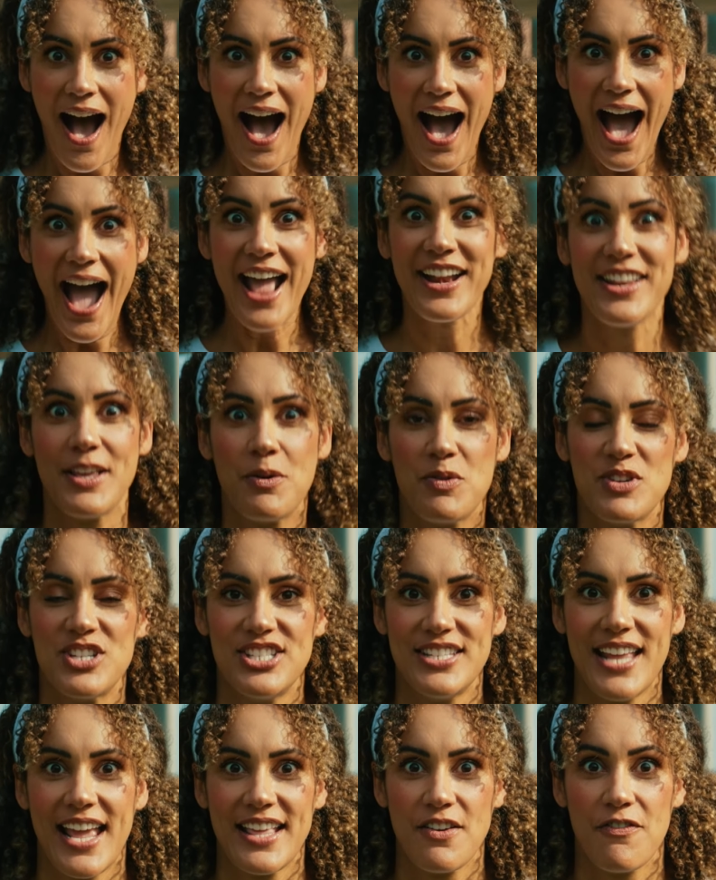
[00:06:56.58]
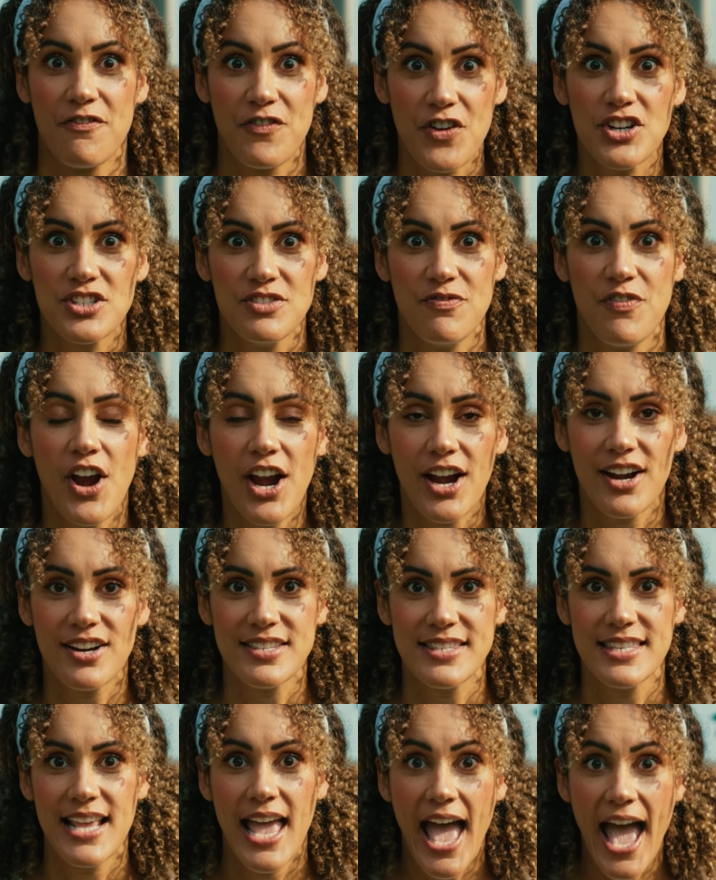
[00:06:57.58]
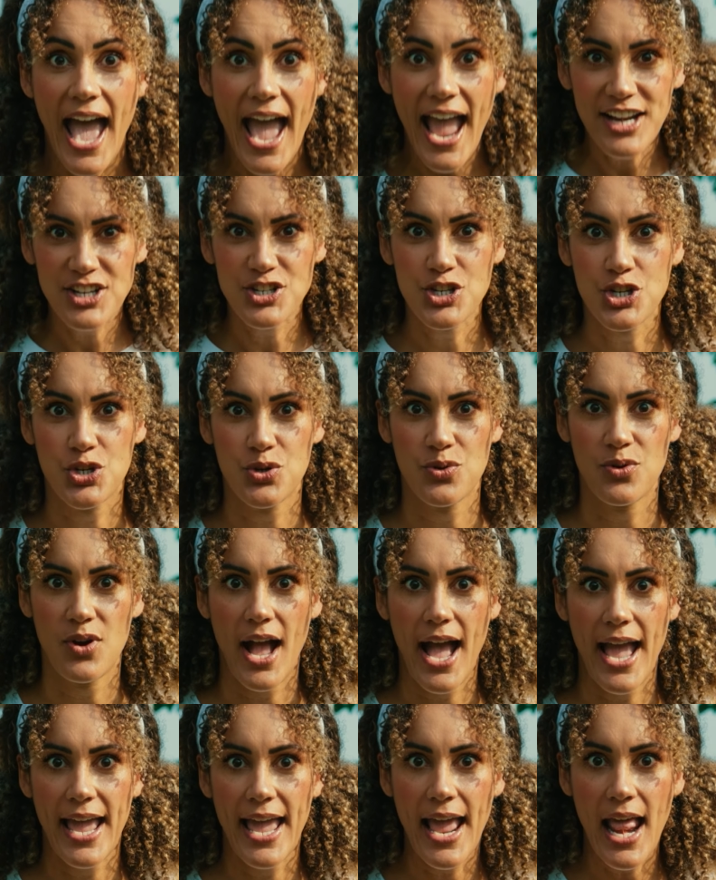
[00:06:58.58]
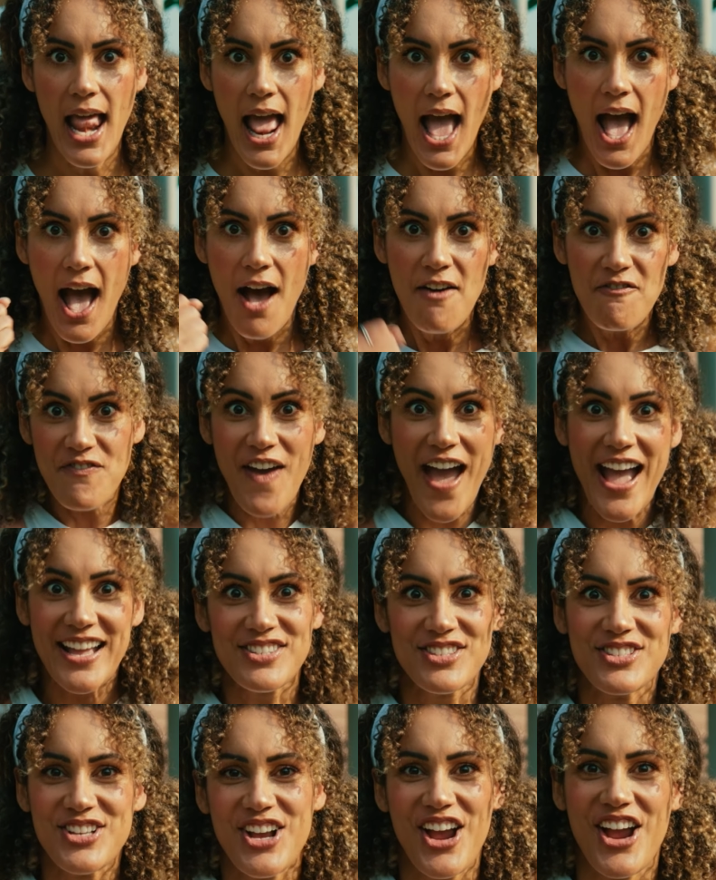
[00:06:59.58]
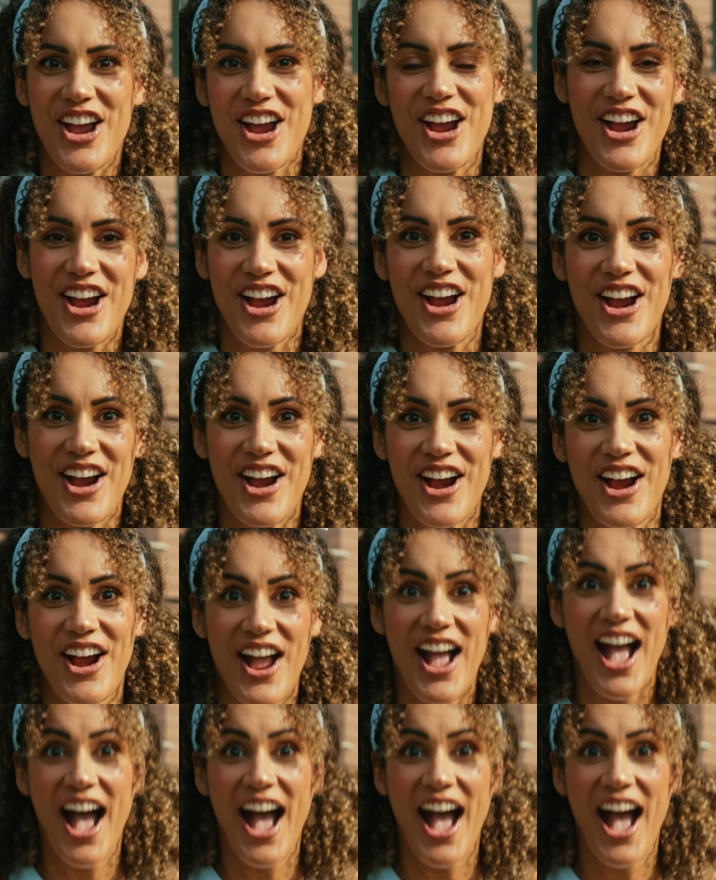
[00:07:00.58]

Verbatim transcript: I think we should take the first verse and try it faster.